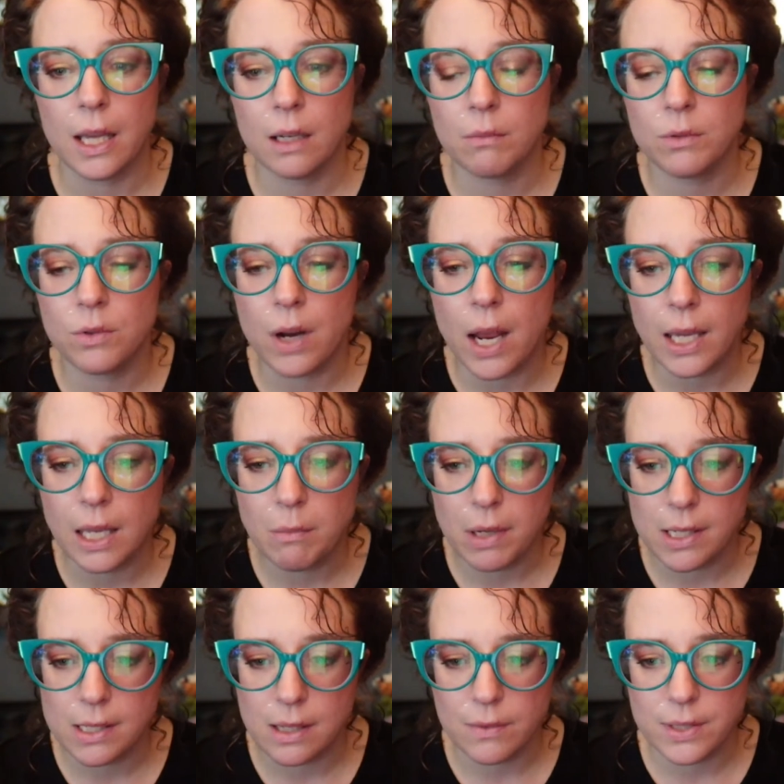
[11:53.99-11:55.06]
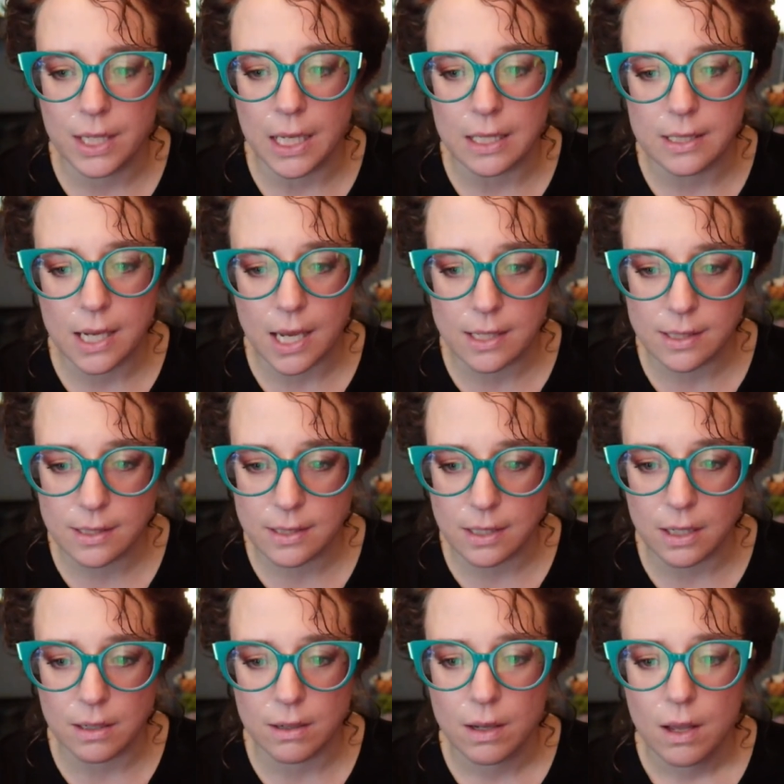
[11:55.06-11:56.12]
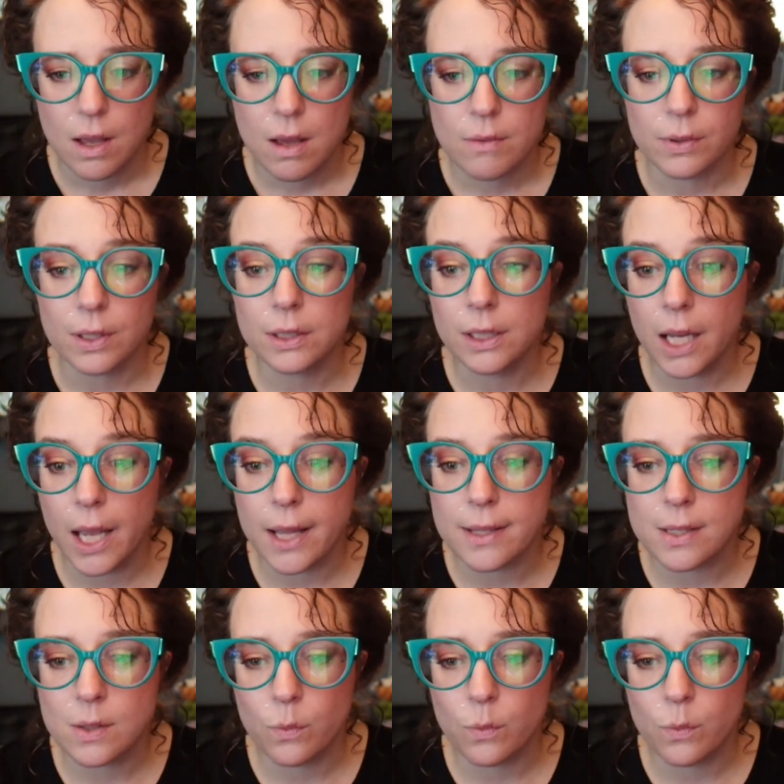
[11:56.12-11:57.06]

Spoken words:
and I'm dragging myself to get tasks done for clients,